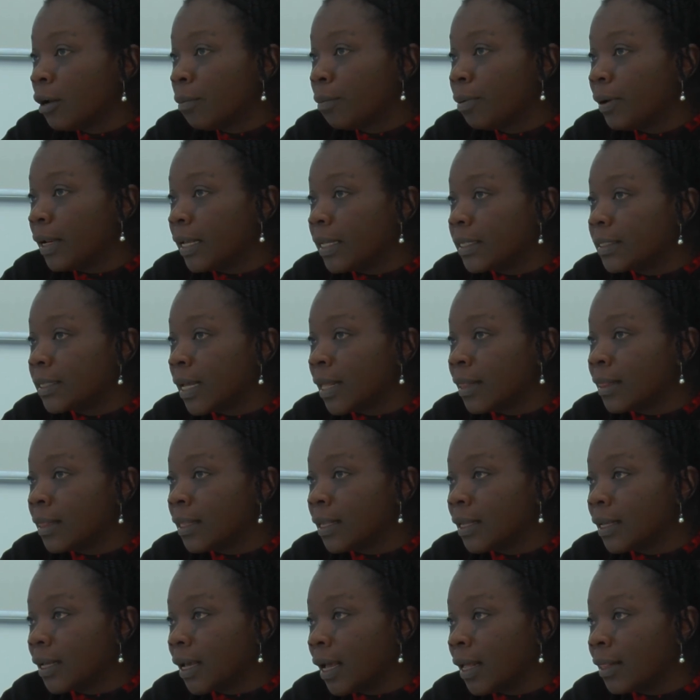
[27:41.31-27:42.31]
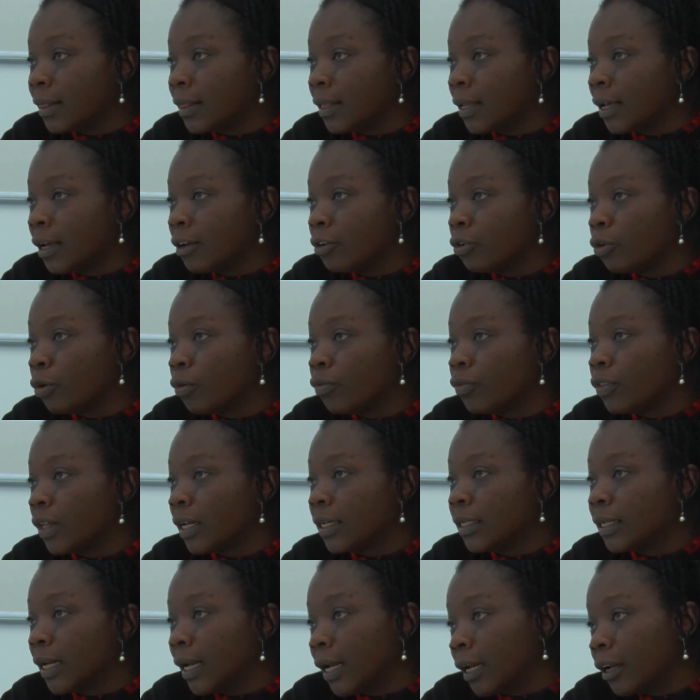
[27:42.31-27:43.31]
place at the end of the
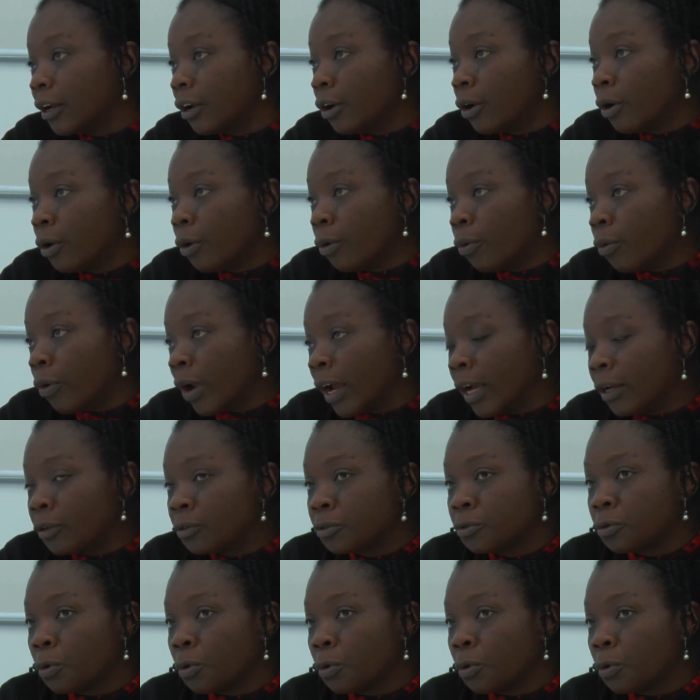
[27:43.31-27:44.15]
day, right?